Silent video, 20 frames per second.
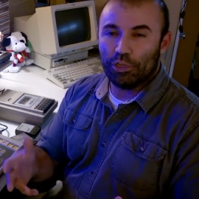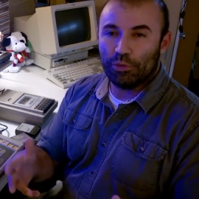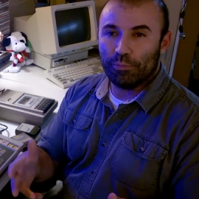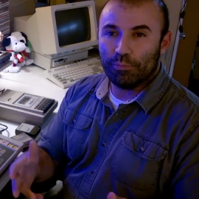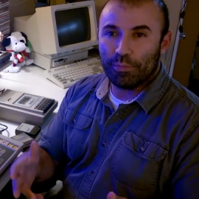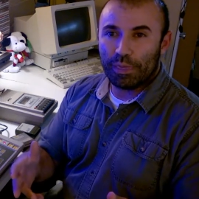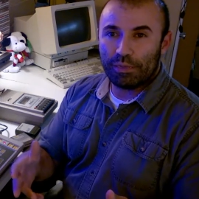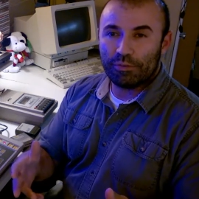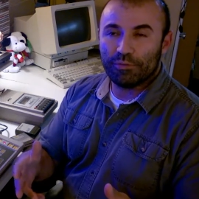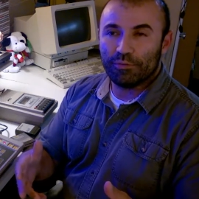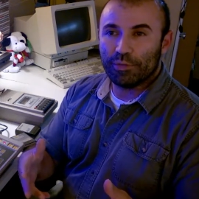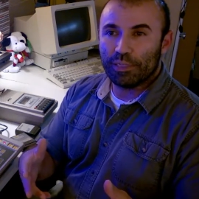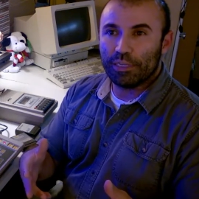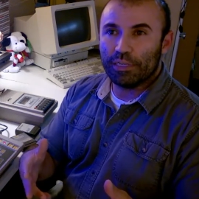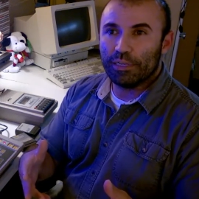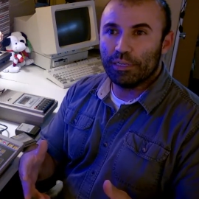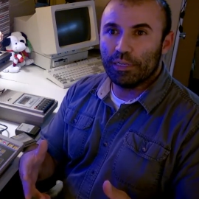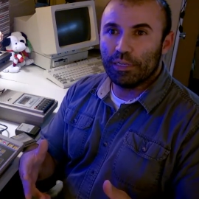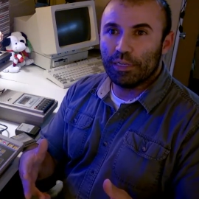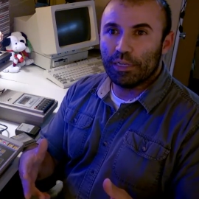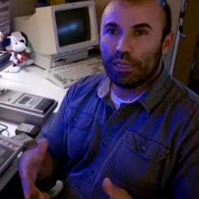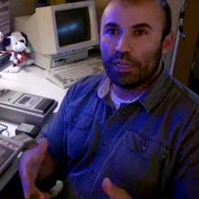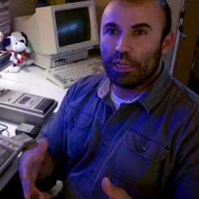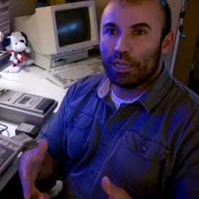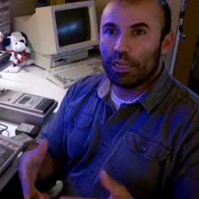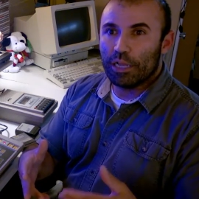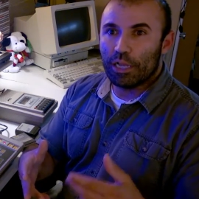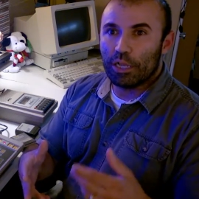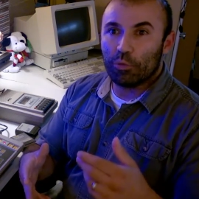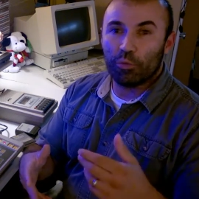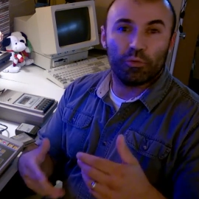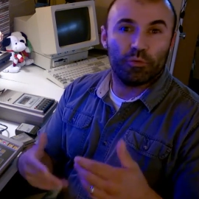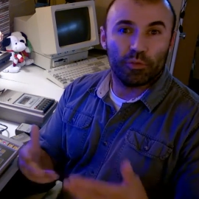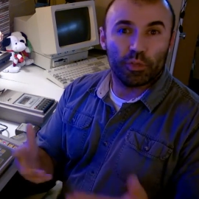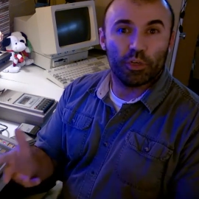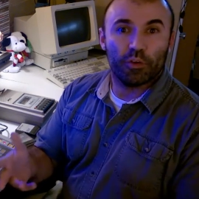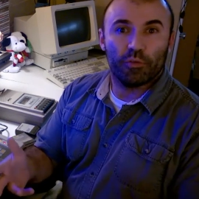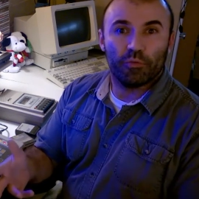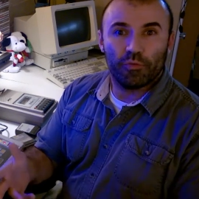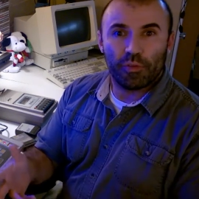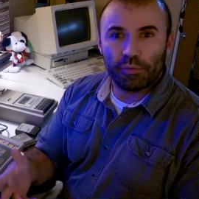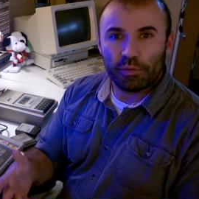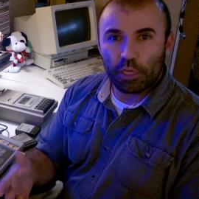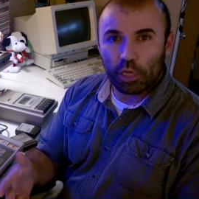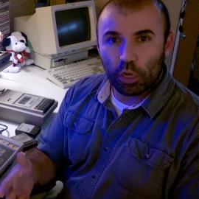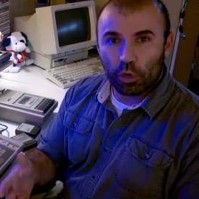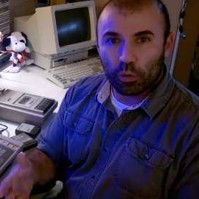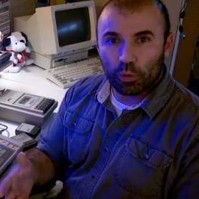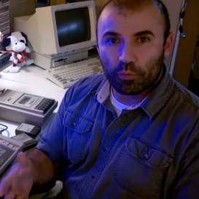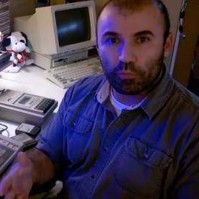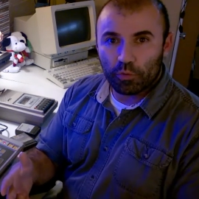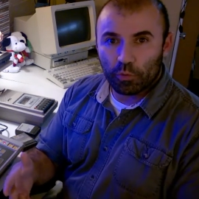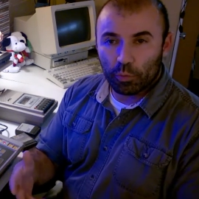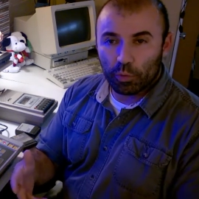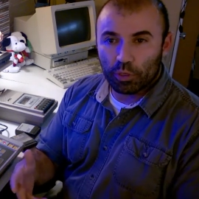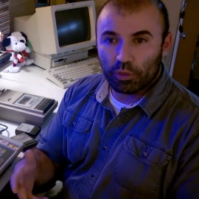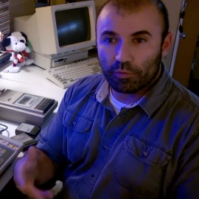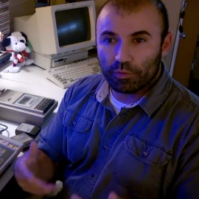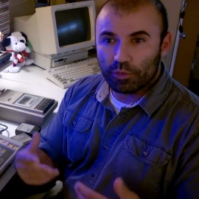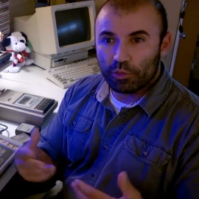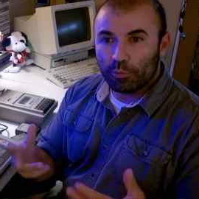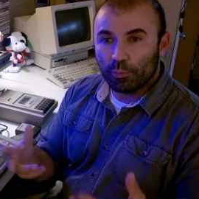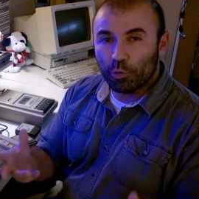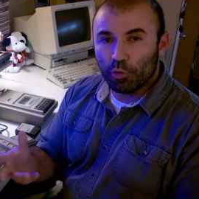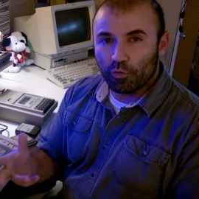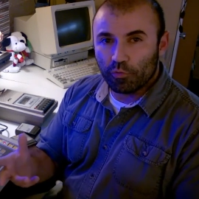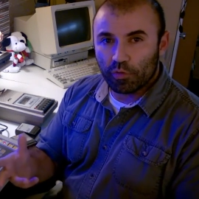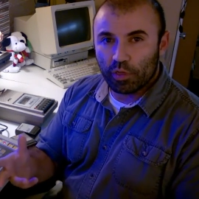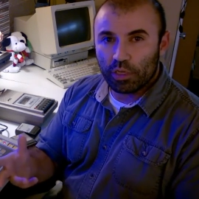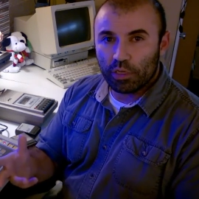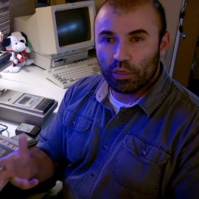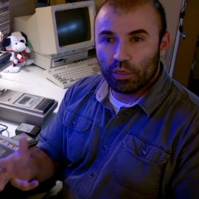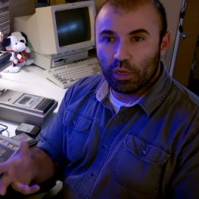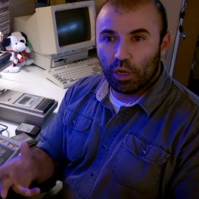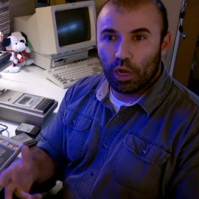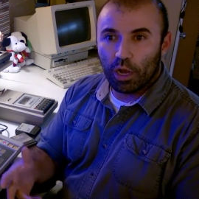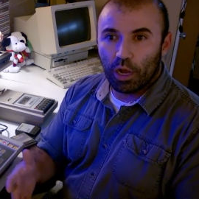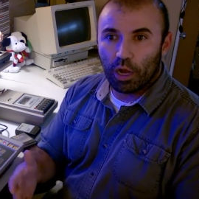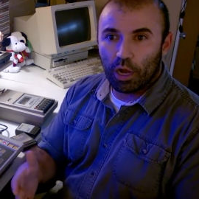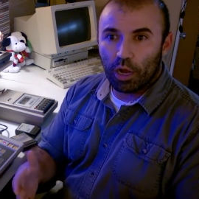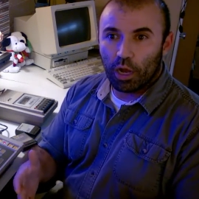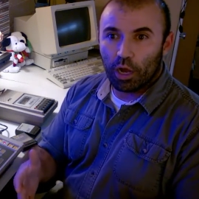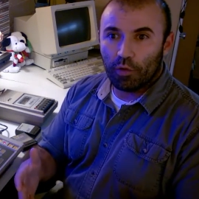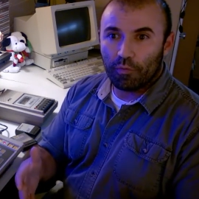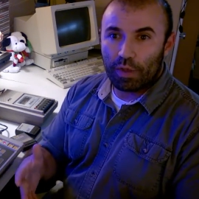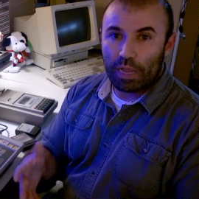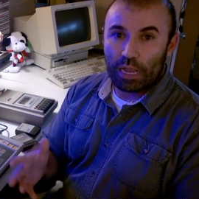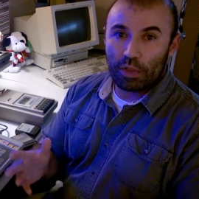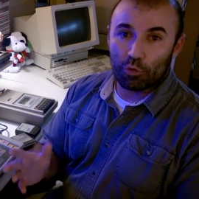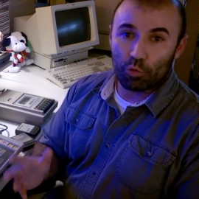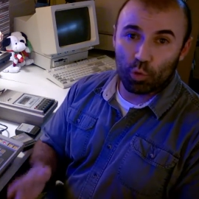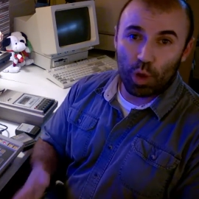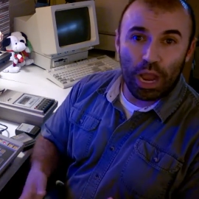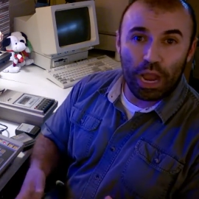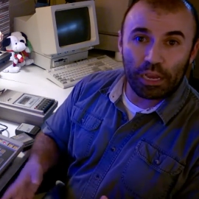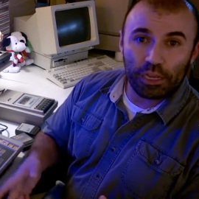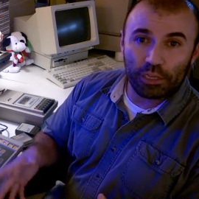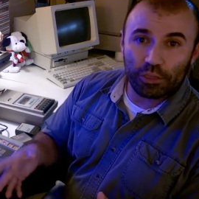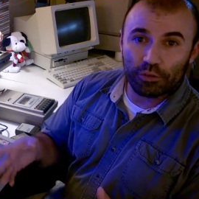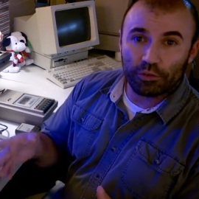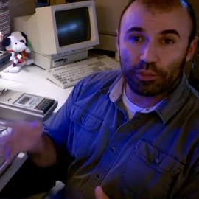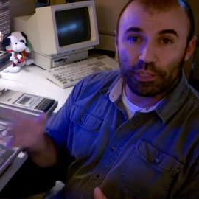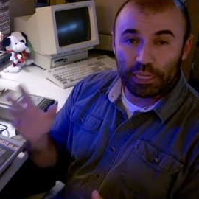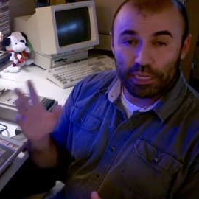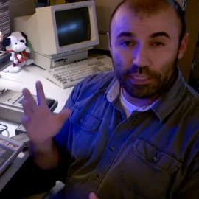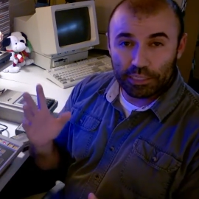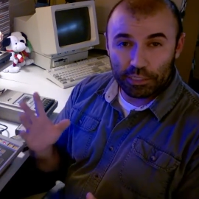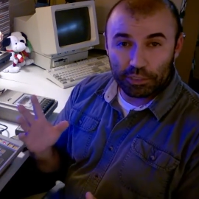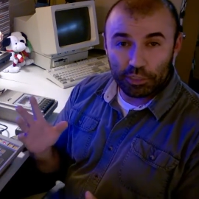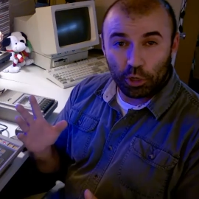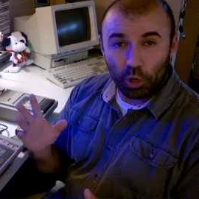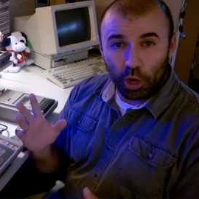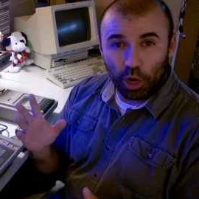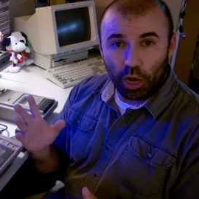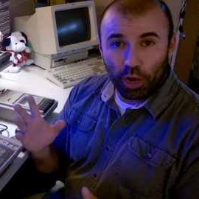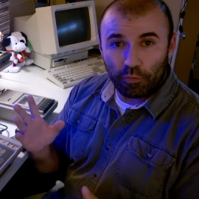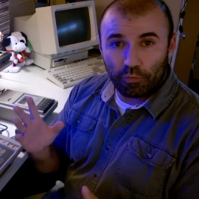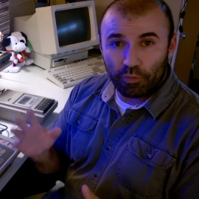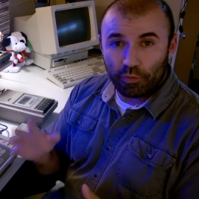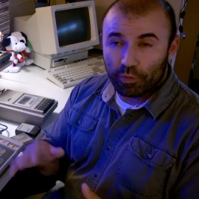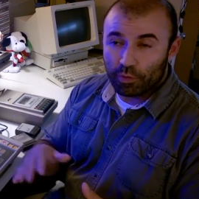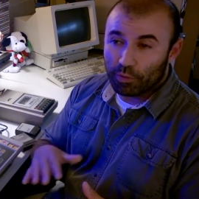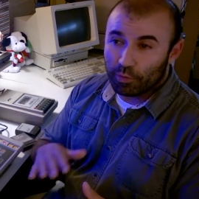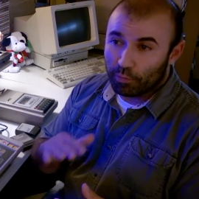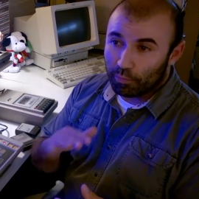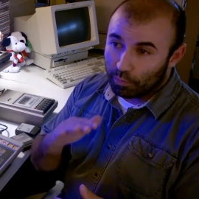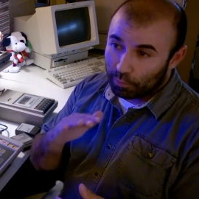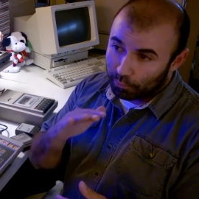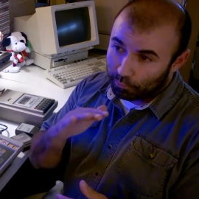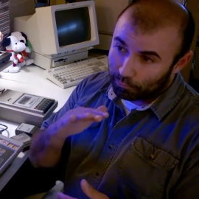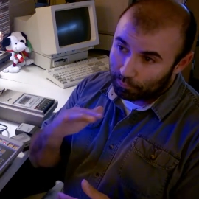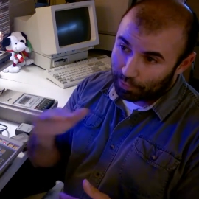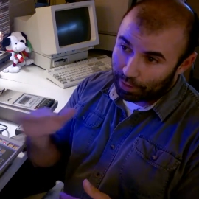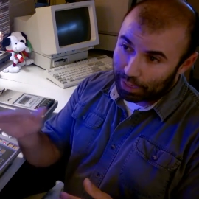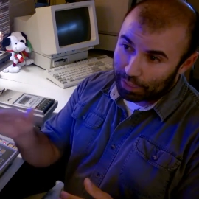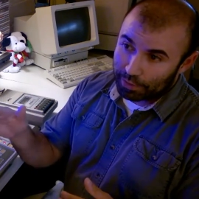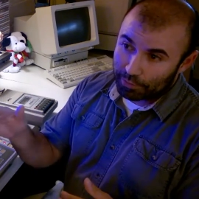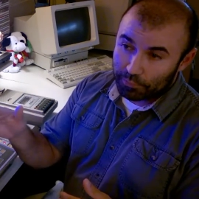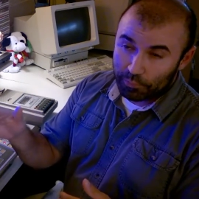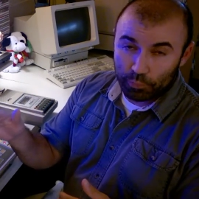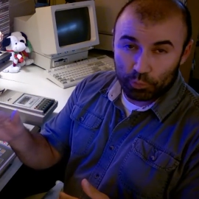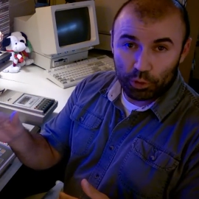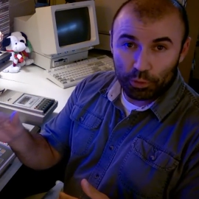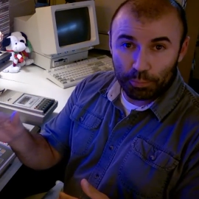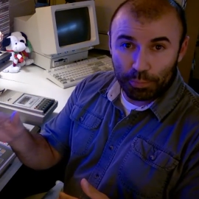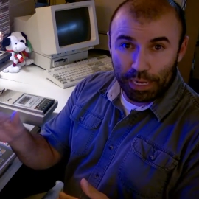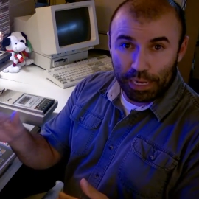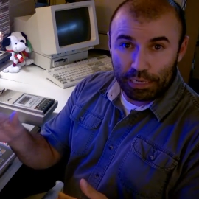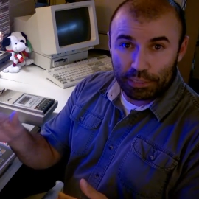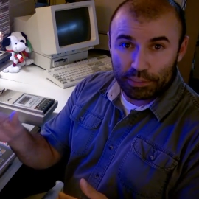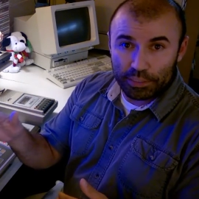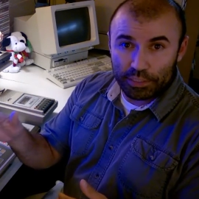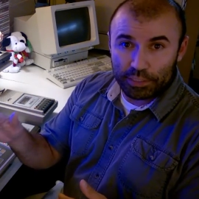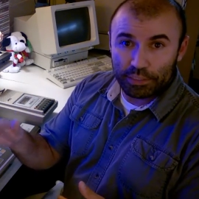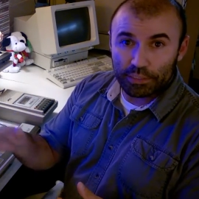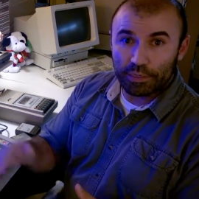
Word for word: Basically, it was a little video, if you will, a little movie of a rocket taking off flying from space,